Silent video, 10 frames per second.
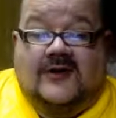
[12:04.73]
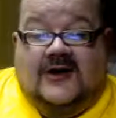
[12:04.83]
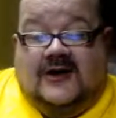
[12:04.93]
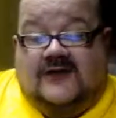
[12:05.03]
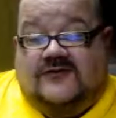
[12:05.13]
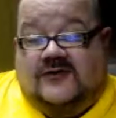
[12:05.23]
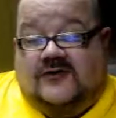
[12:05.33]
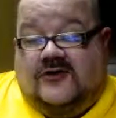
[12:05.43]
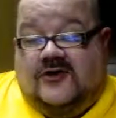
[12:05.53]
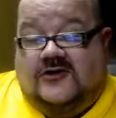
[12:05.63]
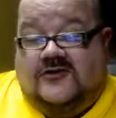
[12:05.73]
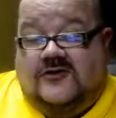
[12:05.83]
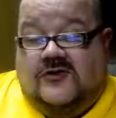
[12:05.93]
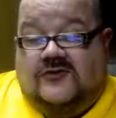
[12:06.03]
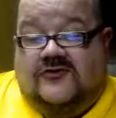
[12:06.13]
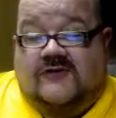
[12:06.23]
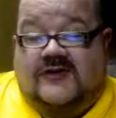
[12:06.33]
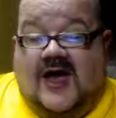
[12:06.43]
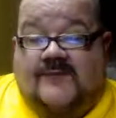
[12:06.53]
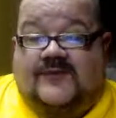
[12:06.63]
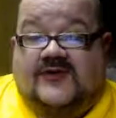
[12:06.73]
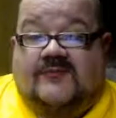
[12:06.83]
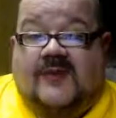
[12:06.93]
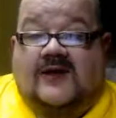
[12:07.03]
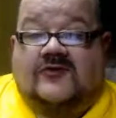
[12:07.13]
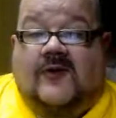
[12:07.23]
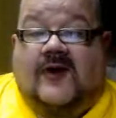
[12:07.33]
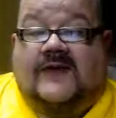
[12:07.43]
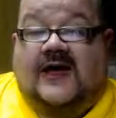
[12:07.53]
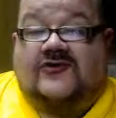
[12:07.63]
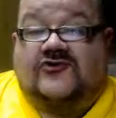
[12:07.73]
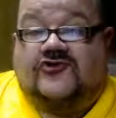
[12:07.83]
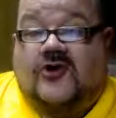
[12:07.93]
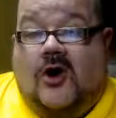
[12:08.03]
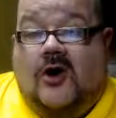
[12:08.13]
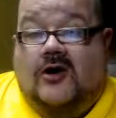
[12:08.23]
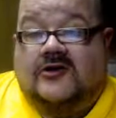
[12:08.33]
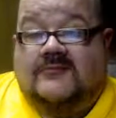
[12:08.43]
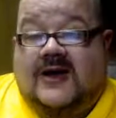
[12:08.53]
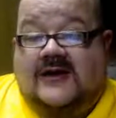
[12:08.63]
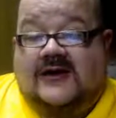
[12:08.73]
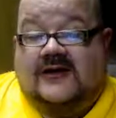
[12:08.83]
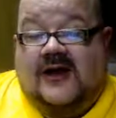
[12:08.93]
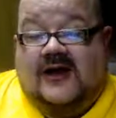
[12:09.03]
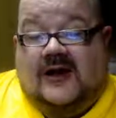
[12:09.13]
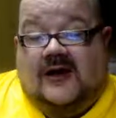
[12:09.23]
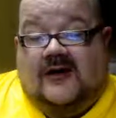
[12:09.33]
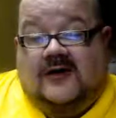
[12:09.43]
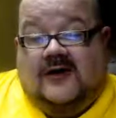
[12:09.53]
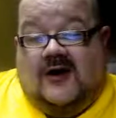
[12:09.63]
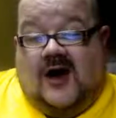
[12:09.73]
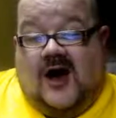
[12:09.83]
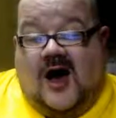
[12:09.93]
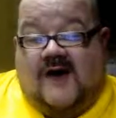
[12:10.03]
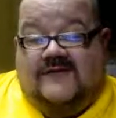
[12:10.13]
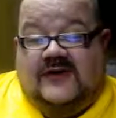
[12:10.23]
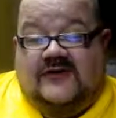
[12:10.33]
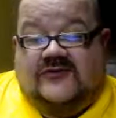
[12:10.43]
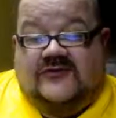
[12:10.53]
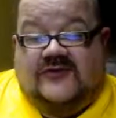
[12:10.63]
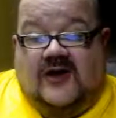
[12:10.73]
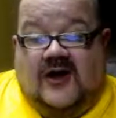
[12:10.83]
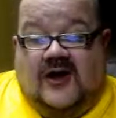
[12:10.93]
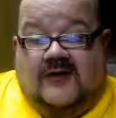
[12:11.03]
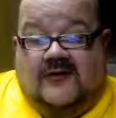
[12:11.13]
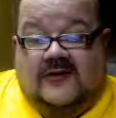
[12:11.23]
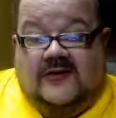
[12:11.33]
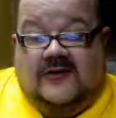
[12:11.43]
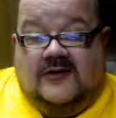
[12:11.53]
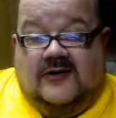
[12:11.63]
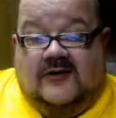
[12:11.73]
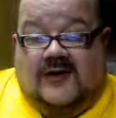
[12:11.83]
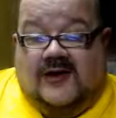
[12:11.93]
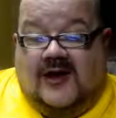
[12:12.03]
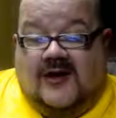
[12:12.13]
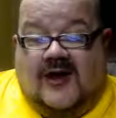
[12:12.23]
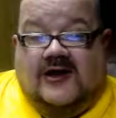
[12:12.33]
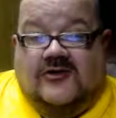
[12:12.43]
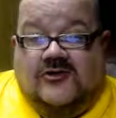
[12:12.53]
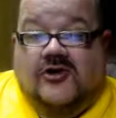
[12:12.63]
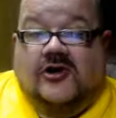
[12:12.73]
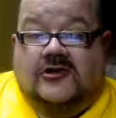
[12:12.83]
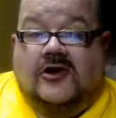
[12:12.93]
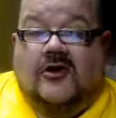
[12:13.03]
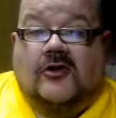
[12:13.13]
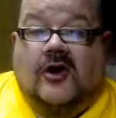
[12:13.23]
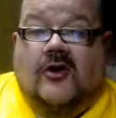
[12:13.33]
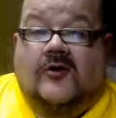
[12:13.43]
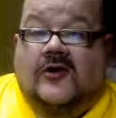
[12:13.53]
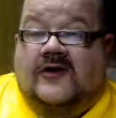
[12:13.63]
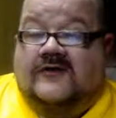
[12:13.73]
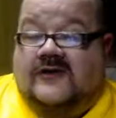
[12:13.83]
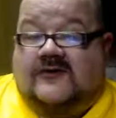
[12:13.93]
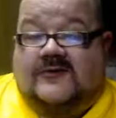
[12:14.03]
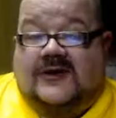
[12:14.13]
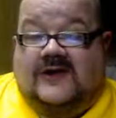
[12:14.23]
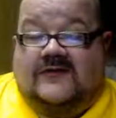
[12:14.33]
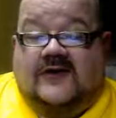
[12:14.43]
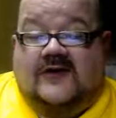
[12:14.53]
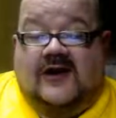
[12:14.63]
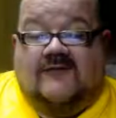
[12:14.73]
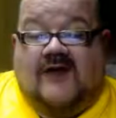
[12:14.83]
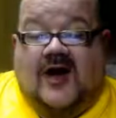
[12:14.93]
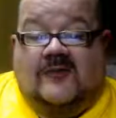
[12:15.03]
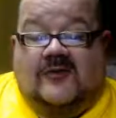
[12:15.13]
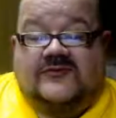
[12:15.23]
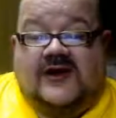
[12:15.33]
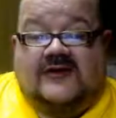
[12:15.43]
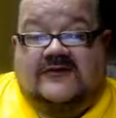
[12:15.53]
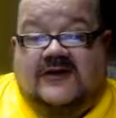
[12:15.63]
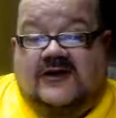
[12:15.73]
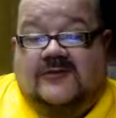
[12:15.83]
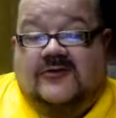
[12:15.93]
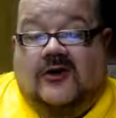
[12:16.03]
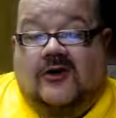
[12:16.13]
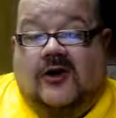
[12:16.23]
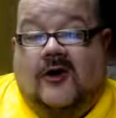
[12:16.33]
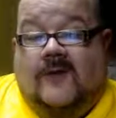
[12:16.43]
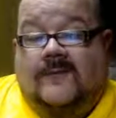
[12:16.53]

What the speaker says: it's a good use of the empty space around that star to make it a obvious, a good logo that's going to be easily identifiable as that team's logo.